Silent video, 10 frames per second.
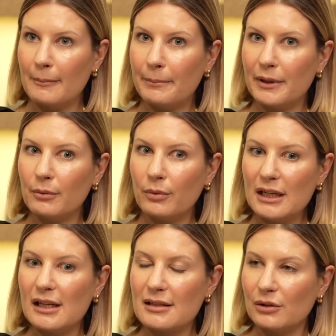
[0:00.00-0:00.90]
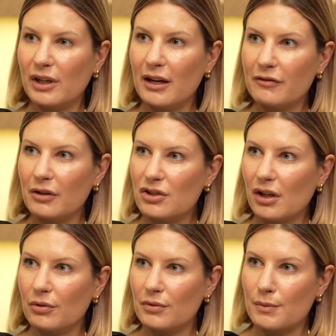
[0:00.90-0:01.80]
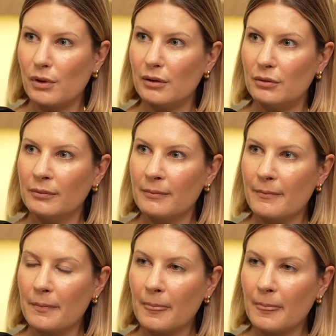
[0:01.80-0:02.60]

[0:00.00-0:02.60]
But we need to look out for each other as well. Yeah.